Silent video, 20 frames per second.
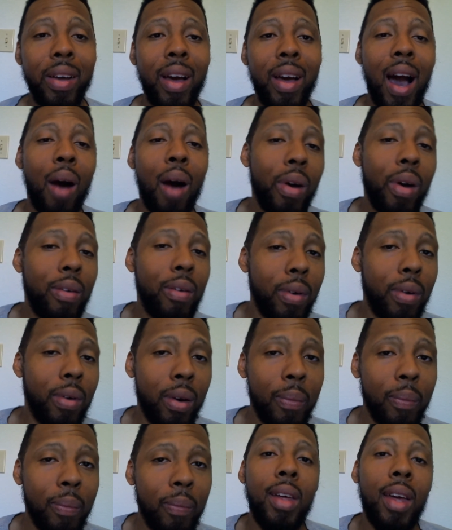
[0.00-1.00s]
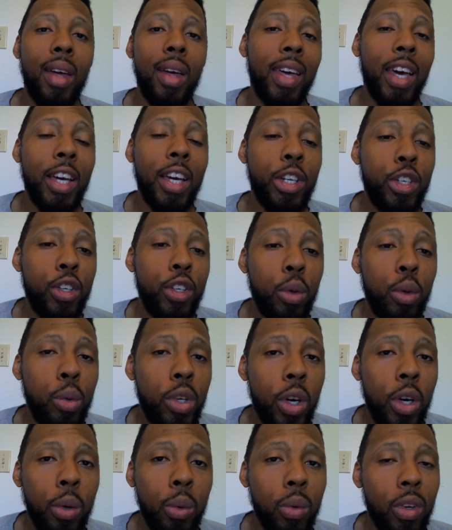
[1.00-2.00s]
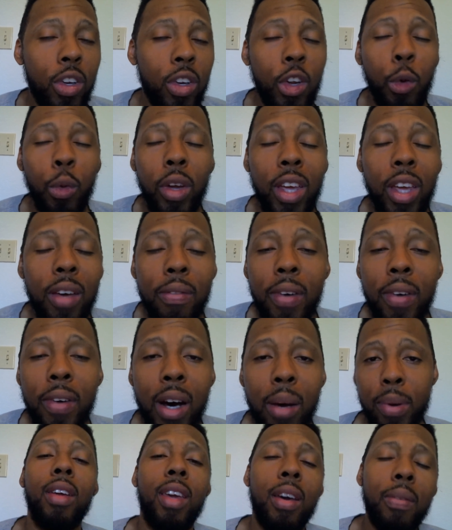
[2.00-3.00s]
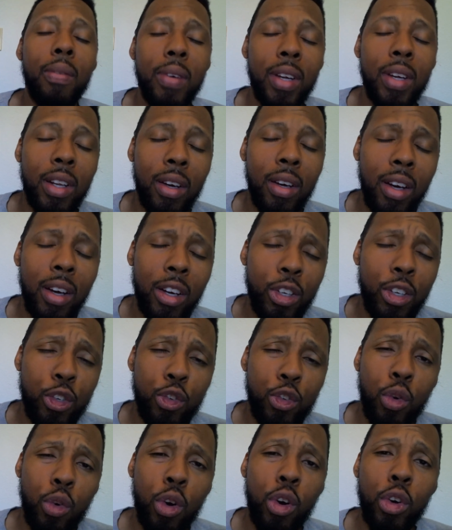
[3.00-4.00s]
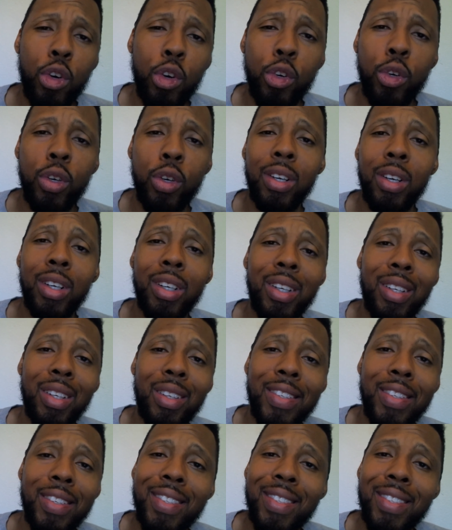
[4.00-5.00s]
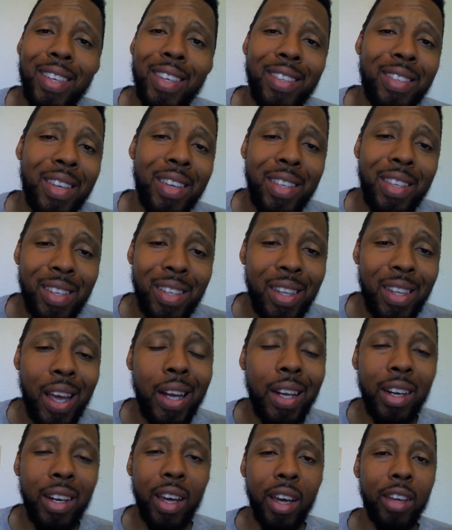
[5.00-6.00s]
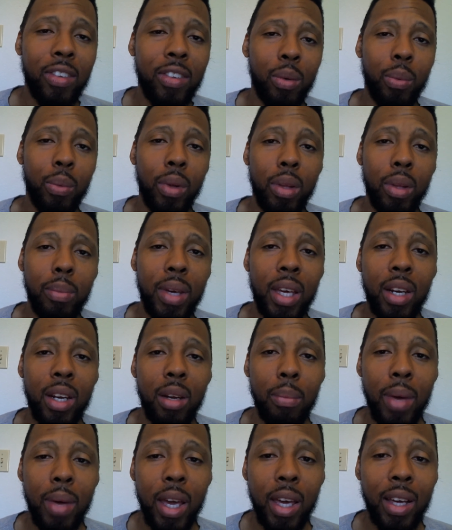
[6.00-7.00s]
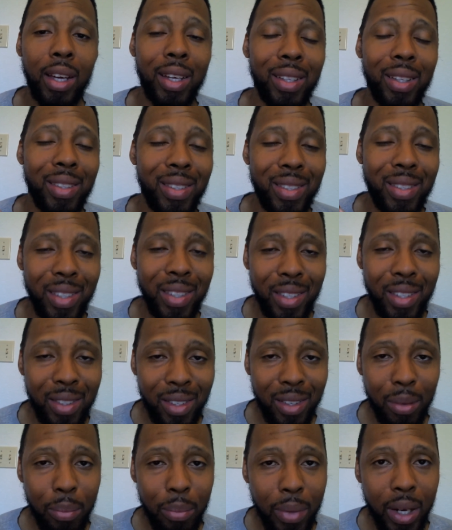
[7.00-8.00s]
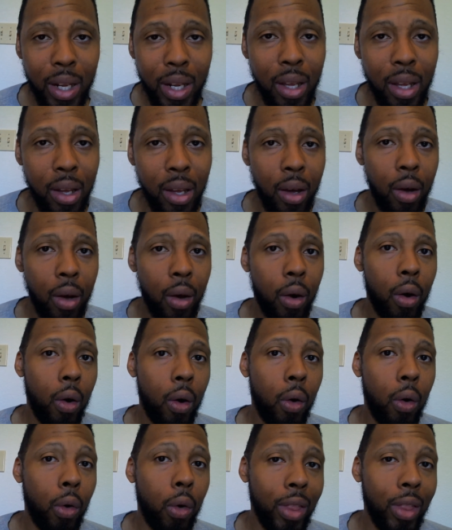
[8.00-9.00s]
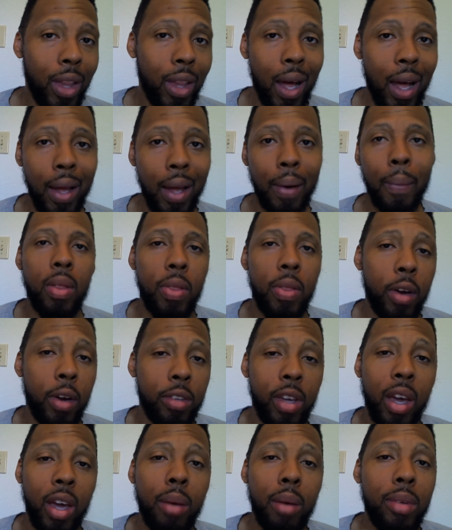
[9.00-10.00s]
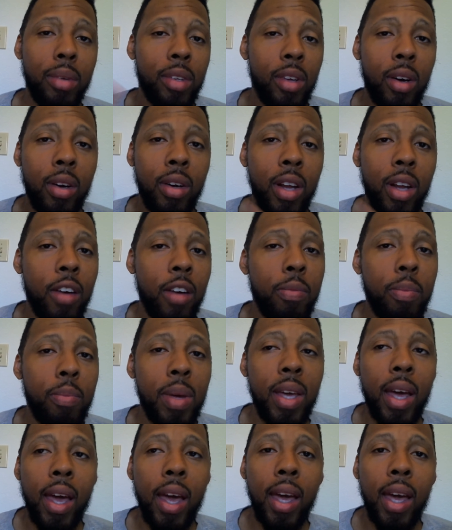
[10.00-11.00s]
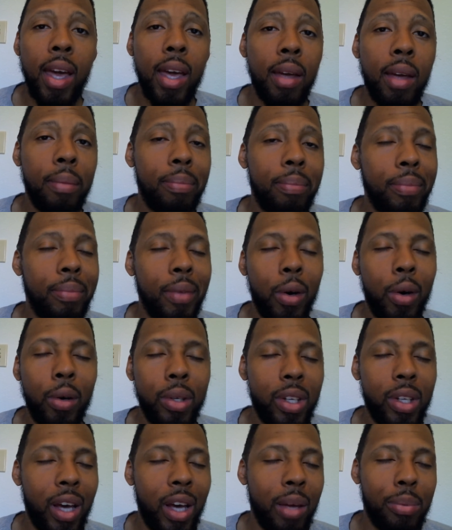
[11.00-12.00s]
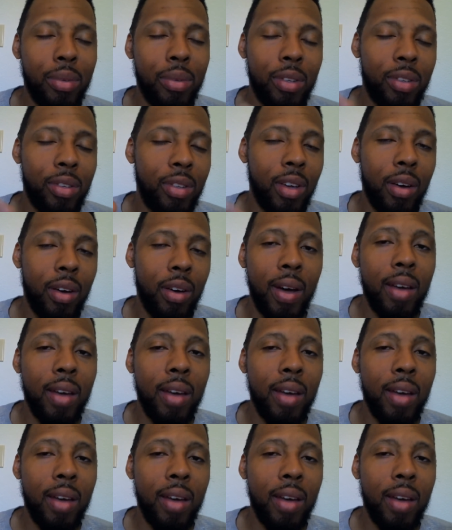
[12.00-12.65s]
However, in case you don't, don't give up. Give it a strong 60 to 90 days to really begin to make consistent money online. There's Amazon, FBA, all types of stuff.